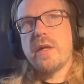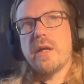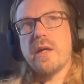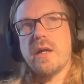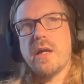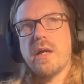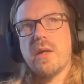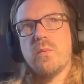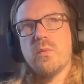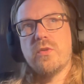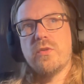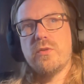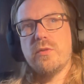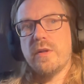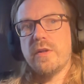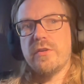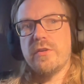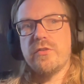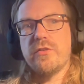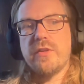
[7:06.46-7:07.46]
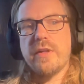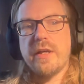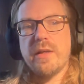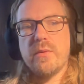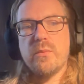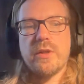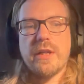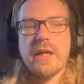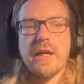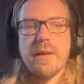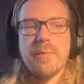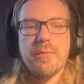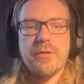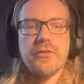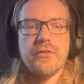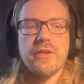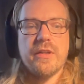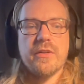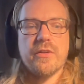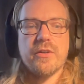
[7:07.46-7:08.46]
I want to understand what
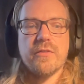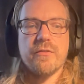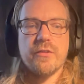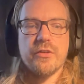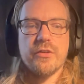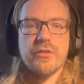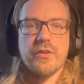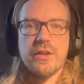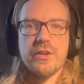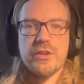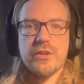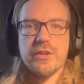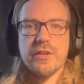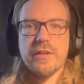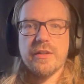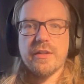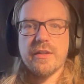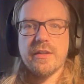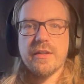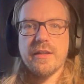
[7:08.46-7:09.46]
happens in a conversation,